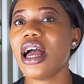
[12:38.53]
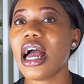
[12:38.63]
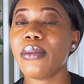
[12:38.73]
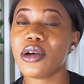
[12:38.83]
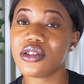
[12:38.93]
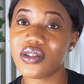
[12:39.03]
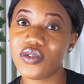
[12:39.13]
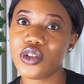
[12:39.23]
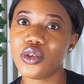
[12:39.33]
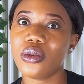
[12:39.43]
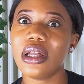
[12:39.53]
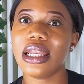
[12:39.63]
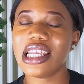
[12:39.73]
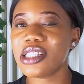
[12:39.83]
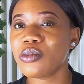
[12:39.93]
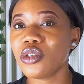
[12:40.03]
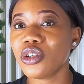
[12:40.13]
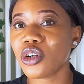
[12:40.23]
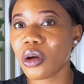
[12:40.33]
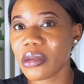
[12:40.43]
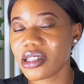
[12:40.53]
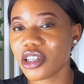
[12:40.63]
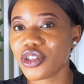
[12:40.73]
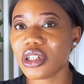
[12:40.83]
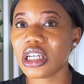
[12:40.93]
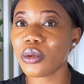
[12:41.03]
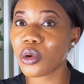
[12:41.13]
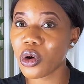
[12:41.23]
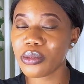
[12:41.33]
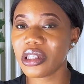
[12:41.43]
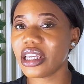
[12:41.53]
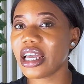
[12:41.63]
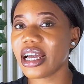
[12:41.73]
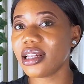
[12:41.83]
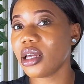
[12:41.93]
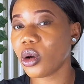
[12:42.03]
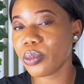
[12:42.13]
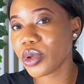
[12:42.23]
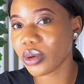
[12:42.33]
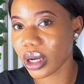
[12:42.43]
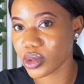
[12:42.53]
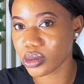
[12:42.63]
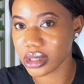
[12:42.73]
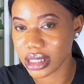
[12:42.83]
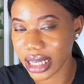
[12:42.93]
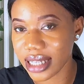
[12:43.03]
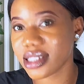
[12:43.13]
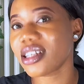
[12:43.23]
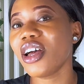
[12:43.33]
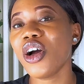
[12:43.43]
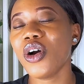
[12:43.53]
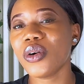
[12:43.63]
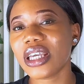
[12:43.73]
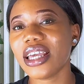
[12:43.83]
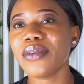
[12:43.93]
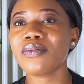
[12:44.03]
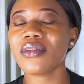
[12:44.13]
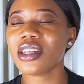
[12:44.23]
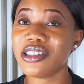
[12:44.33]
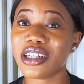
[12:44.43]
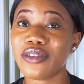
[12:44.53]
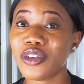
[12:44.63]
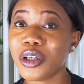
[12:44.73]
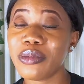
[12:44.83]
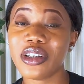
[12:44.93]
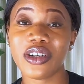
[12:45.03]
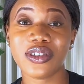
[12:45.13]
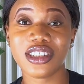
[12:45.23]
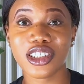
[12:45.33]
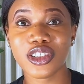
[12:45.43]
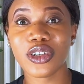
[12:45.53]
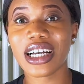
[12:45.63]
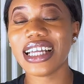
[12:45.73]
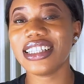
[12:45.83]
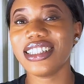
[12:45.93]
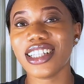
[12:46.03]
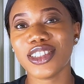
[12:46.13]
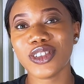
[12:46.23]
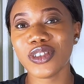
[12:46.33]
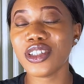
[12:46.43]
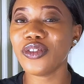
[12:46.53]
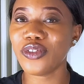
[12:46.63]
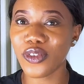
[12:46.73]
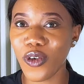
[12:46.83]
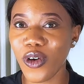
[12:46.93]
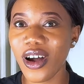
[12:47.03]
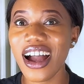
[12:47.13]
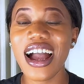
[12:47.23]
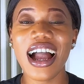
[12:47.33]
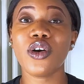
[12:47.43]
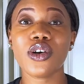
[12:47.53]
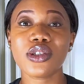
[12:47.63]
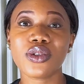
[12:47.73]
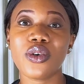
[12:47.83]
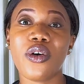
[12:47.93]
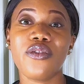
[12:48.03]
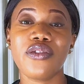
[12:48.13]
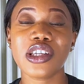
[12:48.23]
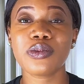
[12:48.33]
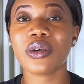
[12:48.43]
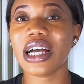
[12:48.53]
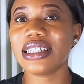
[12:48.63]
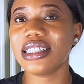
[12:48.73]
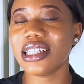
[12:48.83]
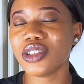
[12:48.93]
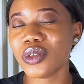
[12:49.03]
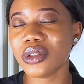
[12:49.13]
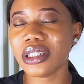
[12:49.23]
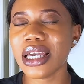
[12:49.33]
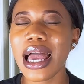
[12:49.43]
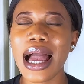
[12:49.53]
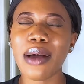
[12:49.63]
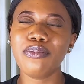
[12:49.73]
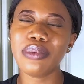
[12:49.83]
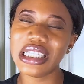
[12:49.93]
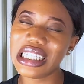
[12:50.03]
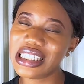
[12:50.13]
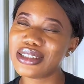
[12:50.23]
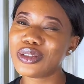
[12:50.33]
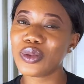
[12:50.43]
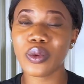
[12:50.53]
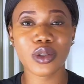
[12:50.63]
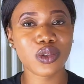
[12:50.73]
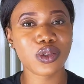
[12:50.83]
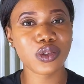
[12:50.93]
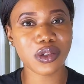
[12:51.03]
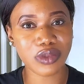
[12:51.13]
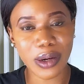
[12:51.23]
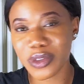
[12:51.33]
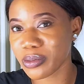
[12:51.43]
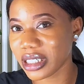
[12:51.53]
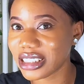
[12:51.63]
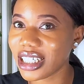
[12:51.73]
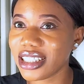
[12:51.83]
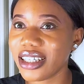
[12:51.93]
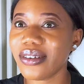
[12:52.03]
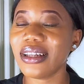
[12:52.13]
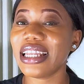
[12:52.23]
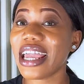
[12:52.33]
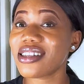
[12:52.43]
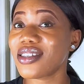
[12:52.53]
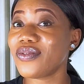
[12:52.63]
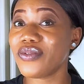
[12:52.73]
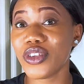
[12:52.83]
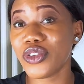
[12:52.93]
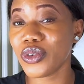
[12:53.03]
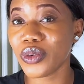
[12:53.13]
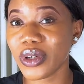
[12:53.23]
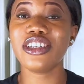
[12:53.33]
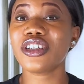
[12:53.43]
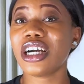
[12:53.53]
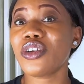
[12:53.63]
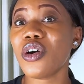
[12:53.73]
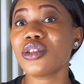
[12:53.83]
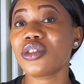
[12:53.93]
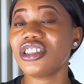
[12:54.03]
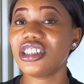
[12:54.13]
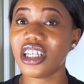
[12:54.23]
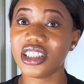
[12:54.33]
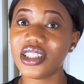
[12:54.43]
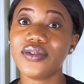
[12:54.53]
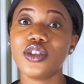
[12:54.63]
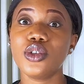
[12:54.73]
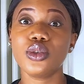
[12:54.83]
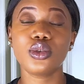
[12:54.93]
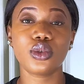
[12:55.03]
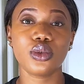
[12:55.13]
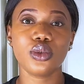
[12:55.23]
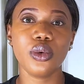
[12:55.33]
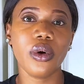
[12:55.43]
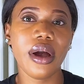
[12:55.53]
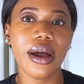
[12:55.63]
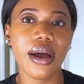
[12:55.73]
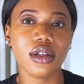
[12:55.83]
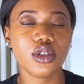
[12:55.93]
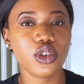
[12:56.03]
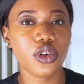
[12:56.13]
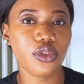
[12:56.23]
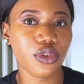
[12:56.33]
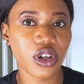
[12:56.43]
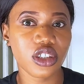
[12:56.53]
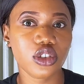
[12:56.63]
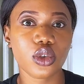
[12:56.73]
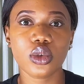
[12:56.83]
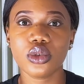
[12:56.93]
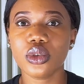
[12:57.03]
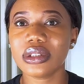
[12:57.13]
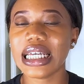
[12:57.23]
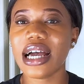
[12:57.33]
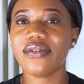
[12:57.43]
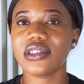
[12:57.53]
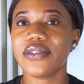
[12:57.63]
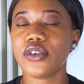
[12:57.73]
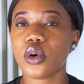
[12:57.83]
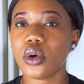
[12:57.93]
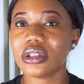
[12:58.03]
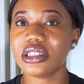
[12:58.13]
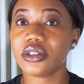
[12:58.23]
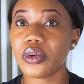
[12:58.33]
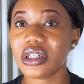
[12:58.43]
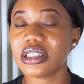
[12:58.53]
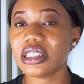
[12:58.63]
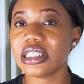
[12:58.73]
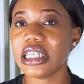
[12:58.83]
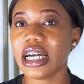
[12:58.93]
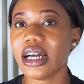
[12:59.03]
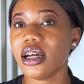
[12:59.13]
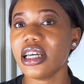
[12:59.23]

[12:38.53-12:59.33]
video, let me know in the comment section and I'll come there and help you out with that. Okay, please, you can follow me on TikTok at LindaTony4, also on Facebook at LindaTony. And please do well to subscribe to my channel, like this video, and you can also share this video to your friends or those that are having difficulties creating their